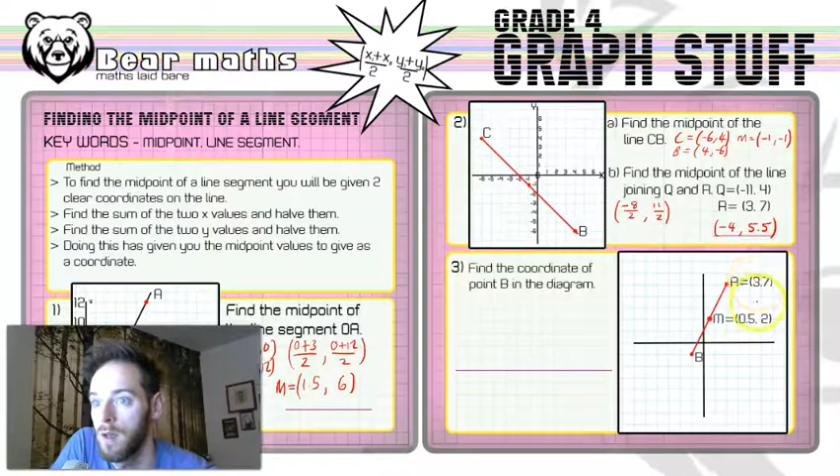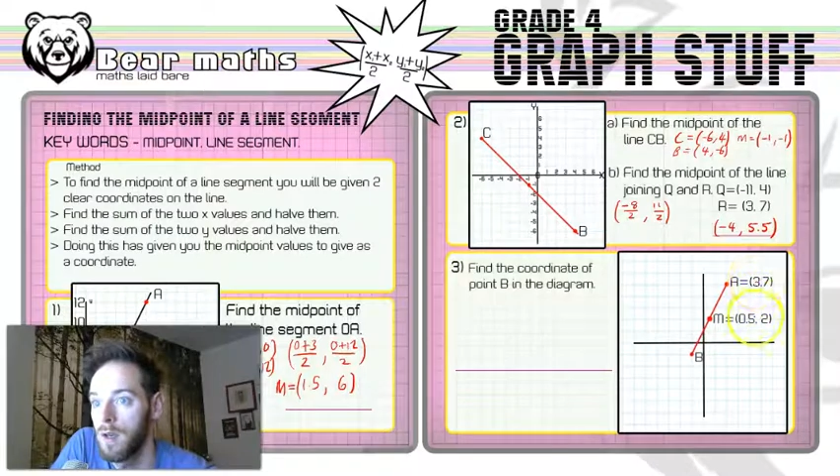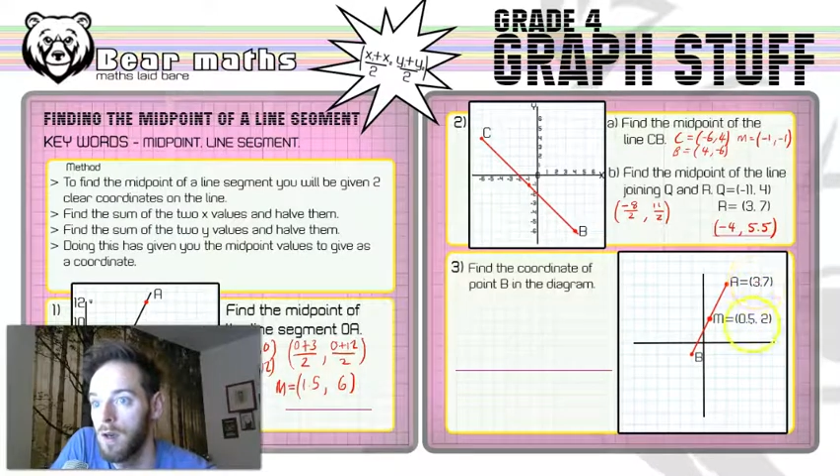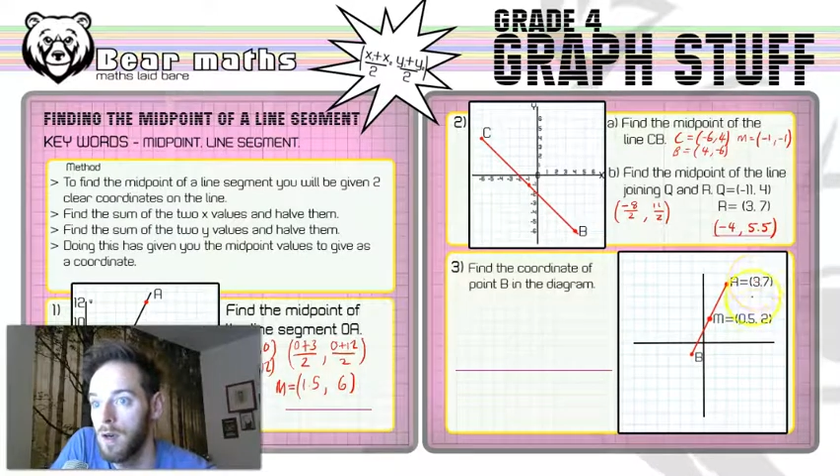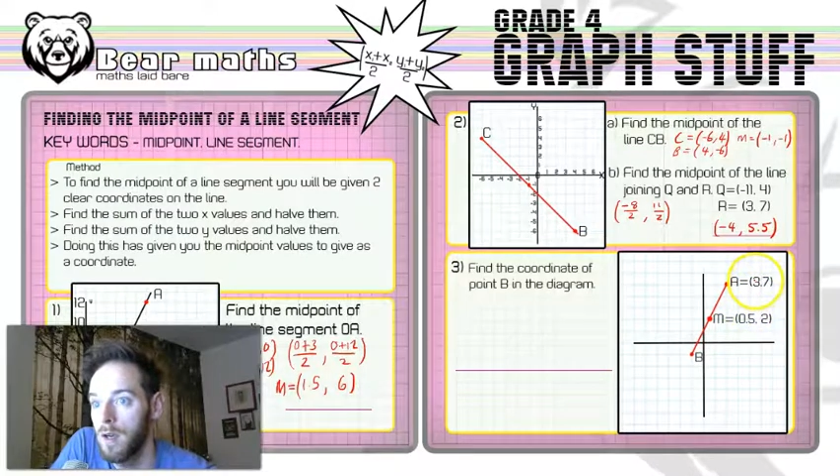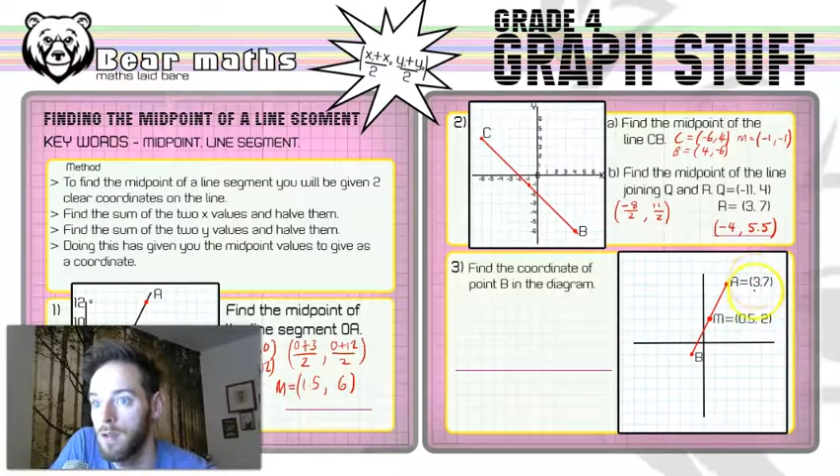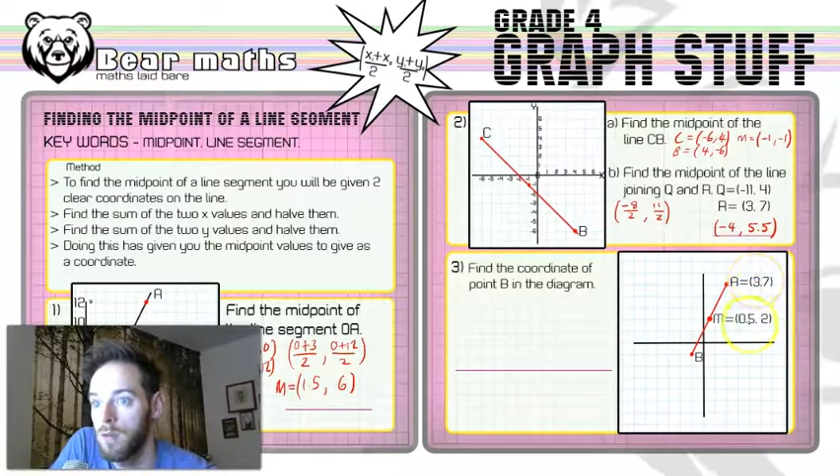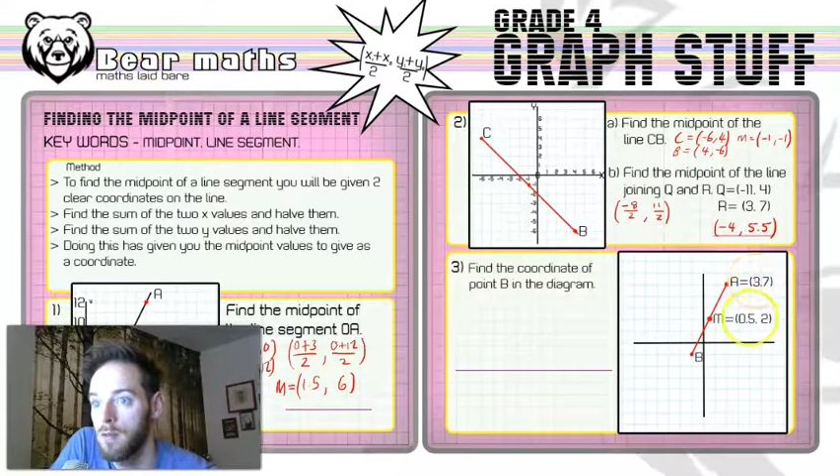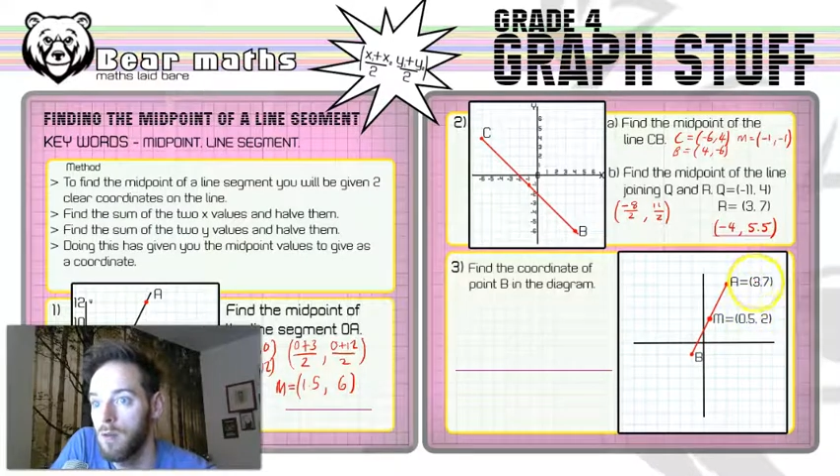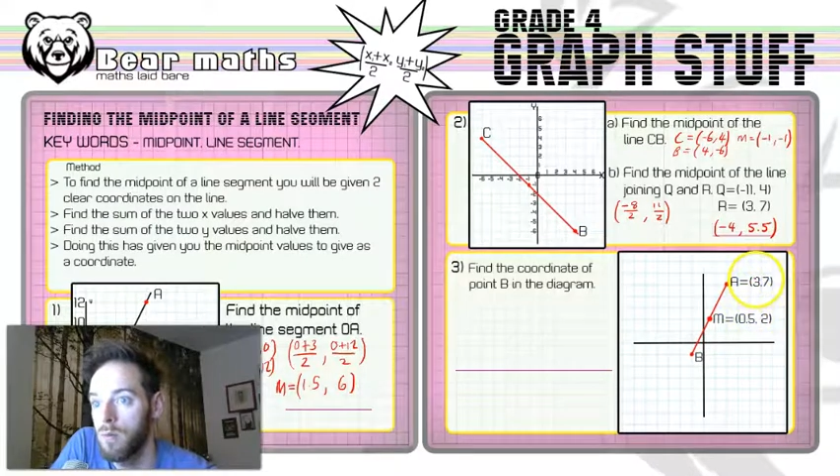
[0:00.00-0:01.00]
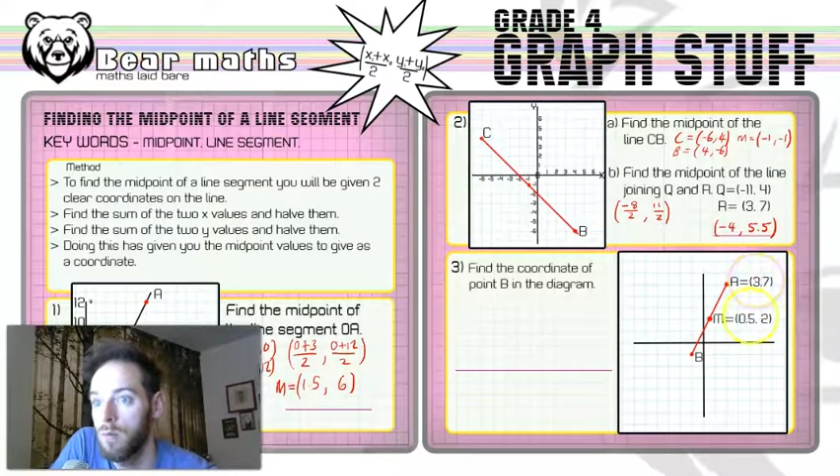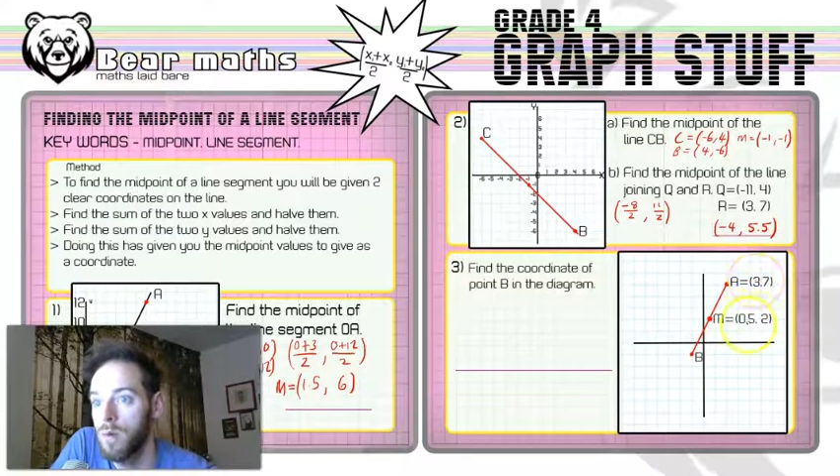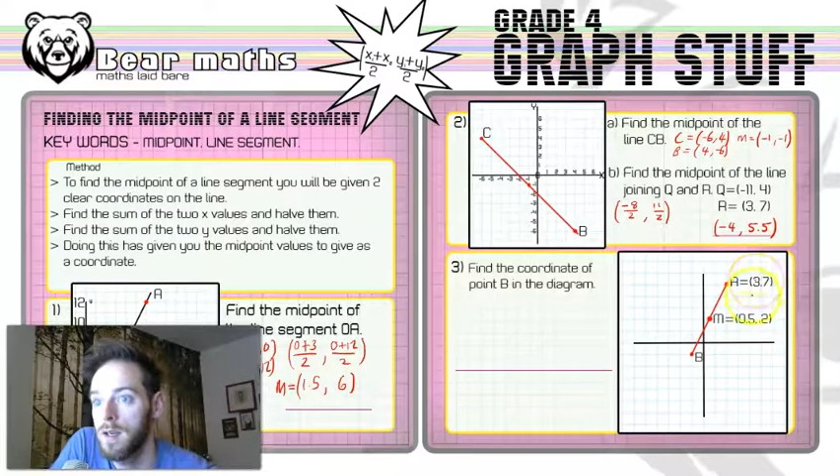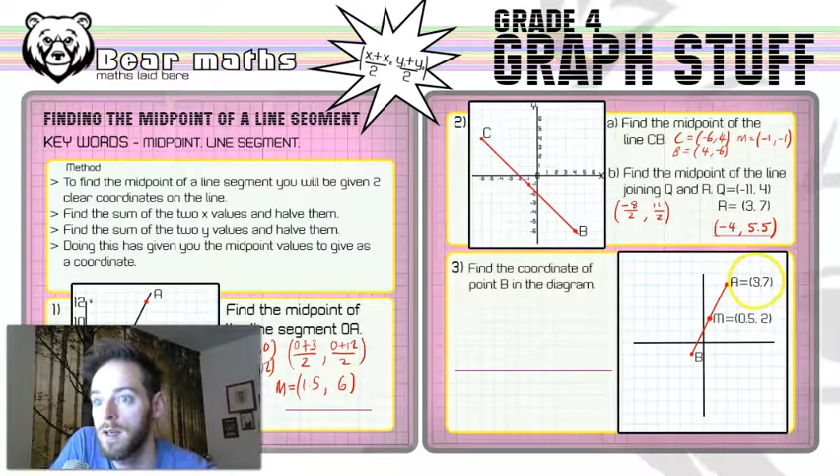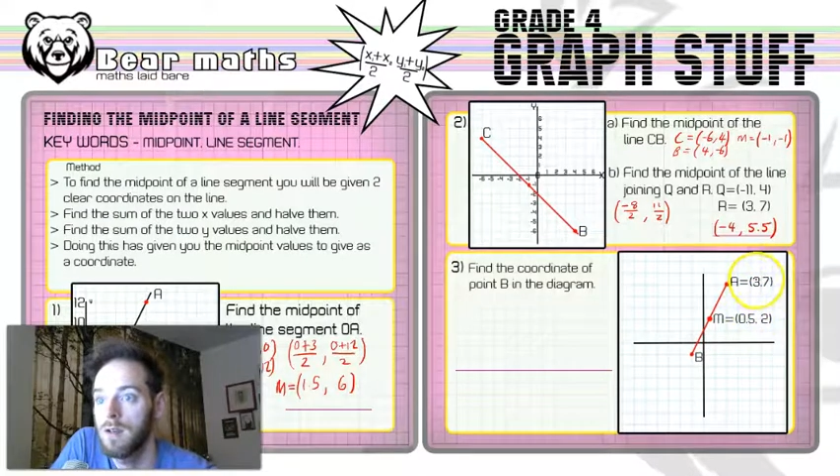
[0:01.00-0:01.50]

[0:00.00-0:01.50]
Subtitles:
Alright, so what we're going to